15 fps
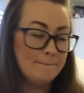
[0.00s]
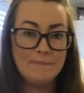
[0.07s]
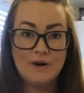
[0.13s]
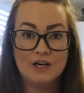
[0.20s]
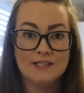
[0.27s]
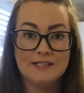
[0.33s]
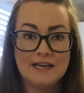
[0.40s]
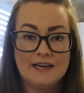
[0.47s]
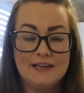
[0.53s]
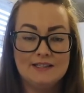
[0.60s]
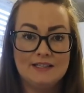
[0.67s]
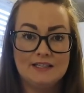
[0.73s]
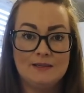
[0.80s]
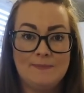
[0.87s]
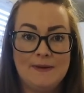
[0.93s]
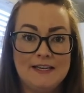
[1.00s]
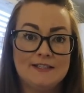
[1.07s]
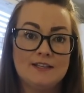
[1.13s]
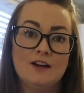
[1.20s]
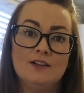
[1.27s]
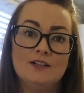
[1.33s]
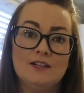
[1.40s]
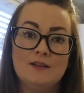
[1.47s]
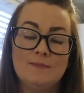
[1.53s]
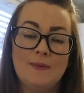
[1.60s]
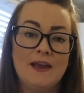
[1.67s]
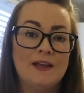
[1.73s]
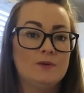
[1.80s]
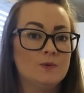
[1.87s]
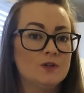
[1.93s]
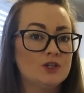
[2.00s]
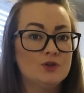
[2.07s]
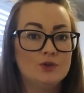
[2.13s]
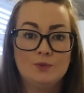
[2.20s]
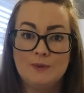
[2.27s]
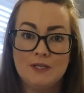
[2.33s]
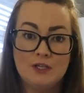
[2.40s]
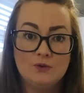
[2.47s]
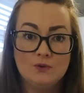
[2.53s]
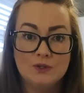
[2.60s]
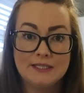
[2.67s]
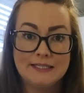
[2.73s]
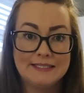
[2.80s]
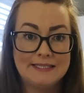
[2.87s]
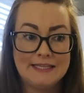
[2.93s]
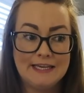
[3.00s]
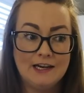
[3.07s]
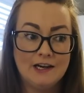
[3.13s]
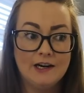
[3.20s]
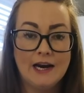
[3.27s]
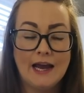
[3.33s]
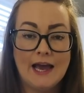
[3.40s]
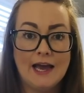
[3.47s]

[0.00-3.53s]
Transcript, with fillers: But it is a space under the bed which nobody knows is there,